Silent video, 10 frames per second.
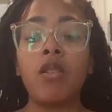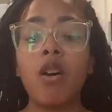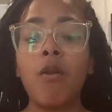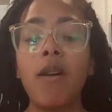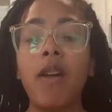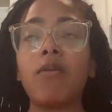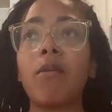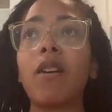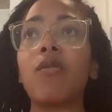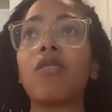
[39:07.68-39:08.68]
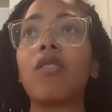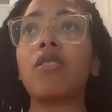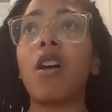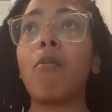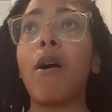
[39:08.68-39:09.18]
No, babe. Somebody was on
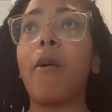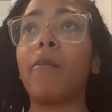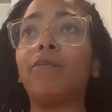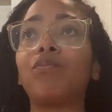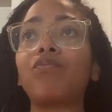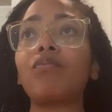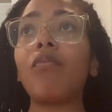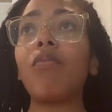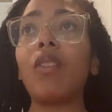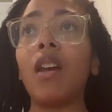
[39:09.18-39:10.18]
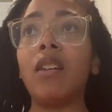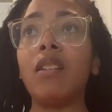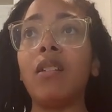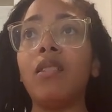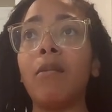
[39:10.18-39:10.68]
here talking about
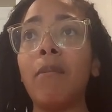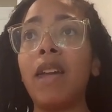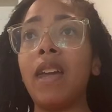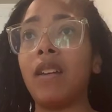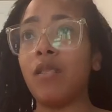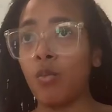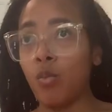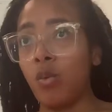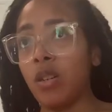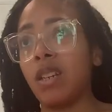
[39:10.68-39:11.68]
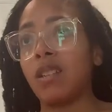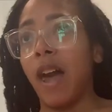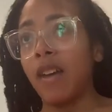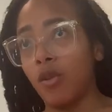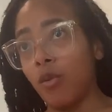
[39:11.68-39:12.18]
the the man was his
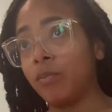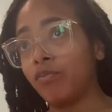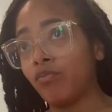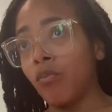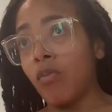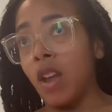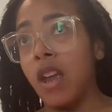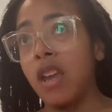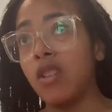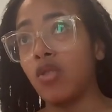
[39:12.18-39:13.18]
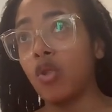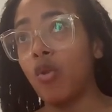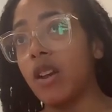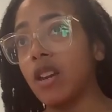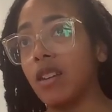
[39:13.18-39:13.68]
idol, and he's the
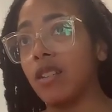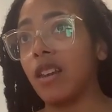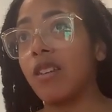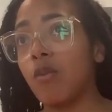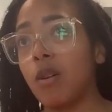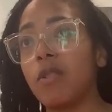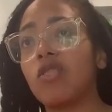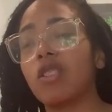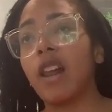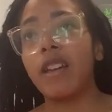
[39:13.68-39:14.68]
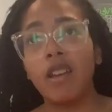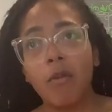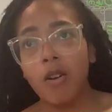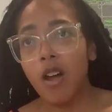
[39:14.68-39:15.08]
greatest, and he want to be just like him.